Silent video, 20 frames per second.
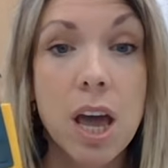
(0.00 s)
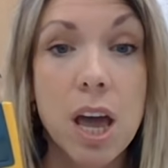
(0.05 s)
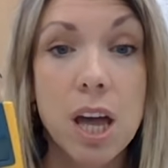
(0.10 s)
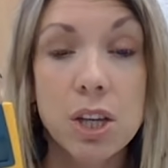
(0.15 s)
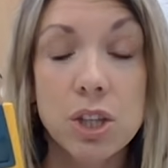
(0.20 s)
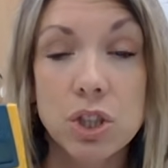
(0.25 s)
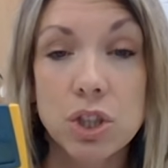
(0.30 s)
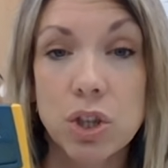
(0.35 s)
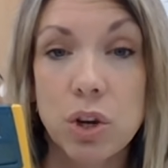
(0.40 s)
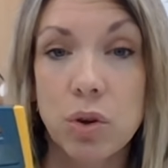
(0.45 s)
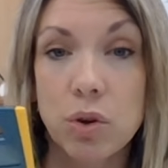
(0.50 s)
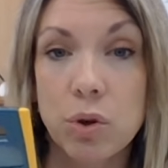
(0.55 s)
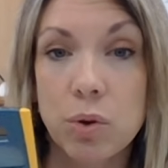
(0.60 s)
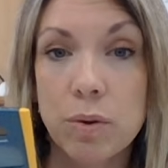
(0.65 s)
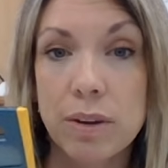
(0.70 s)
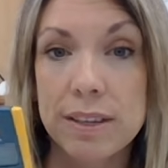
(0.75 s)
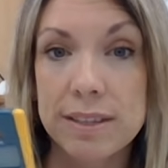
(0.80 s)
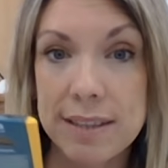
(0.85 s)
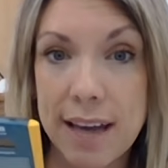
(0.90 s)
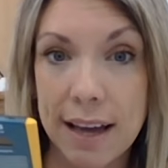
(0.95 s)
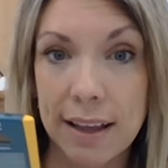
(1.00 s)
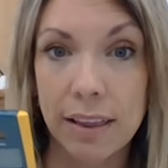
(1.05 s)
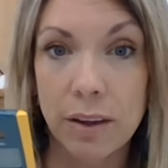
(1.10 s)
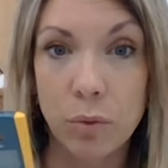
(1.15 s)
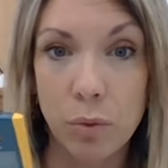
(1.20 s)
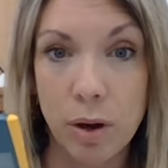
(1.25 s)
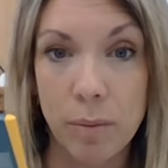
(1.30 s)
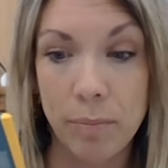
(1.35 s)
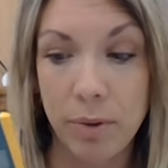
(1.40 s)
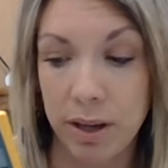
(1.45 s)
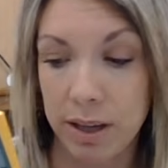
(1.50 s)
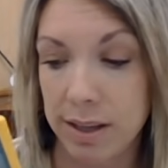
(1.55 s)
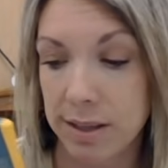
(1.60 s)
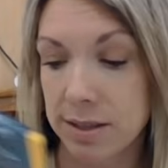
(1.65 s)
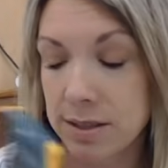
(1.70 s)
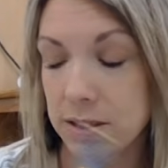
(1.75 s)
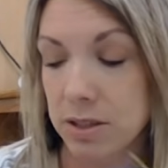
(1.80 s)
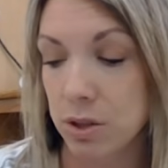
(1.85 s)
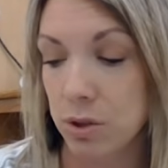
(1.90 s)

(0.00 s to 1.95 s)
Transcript: and show you exactly what buttons